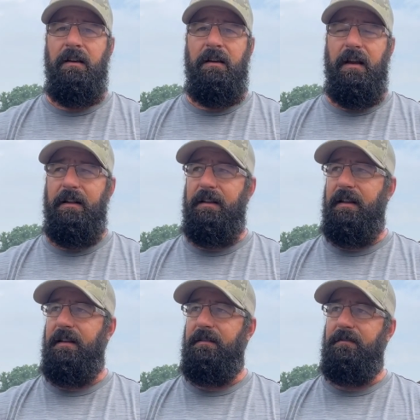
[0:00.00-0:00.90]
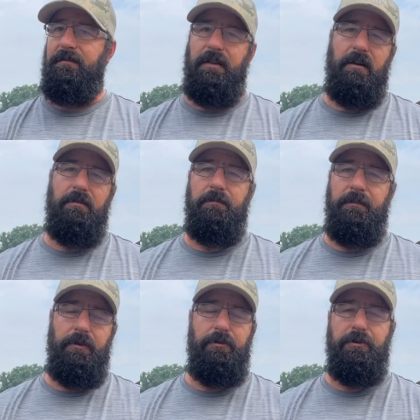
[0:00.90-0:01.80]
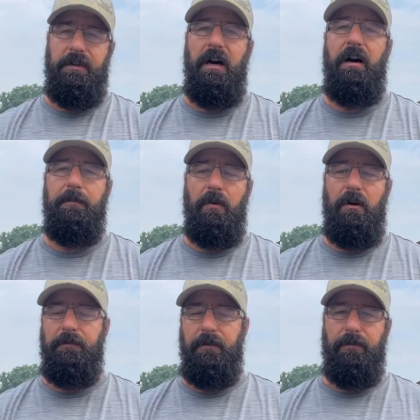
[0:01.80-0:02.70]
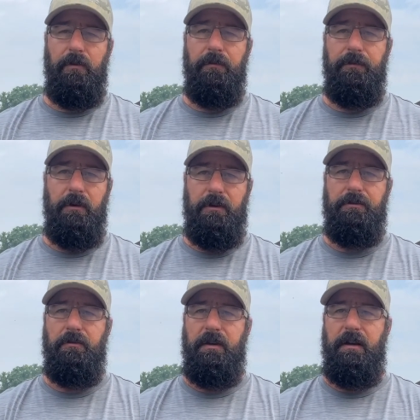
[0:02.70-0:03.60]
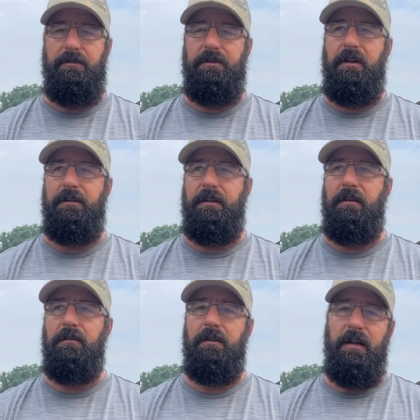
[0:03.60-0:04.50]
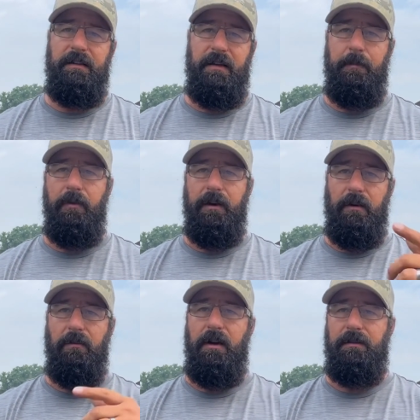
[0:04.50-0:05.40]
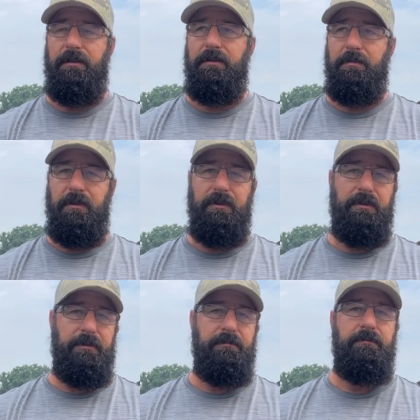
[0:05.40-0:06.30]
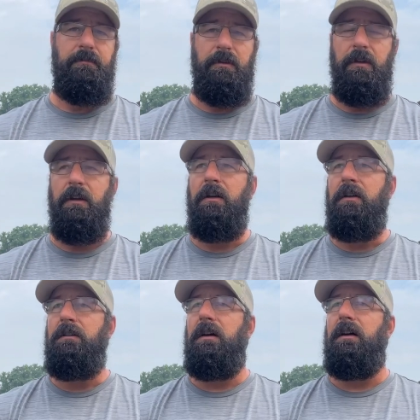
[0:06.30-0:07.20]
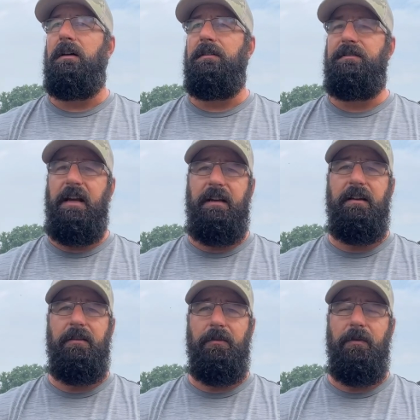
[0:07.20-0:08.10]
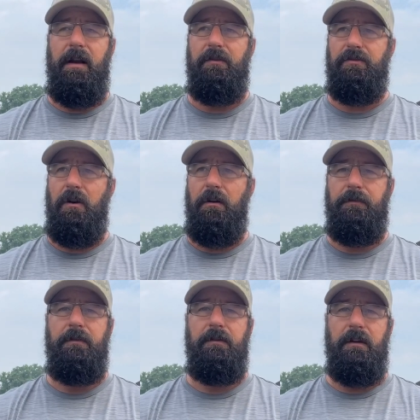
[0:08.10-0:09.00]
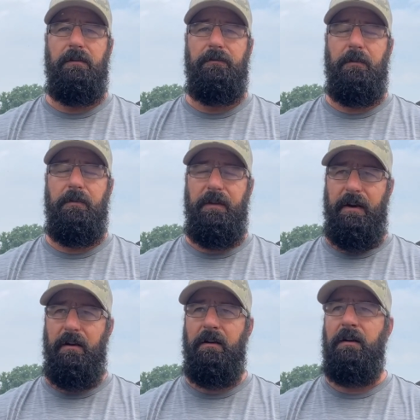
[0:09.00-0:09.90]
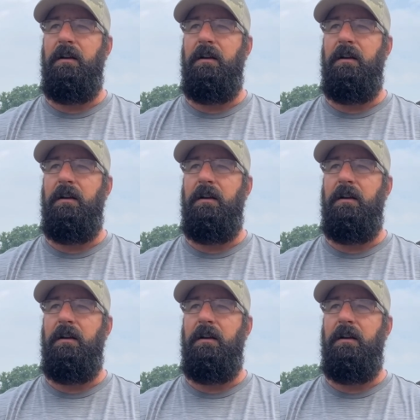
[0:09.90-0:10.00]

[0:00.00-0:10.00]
and then, you know, usually hop off and throw a few extra rounds on there, and then I bring it around to the splitter and take the rounds off from there.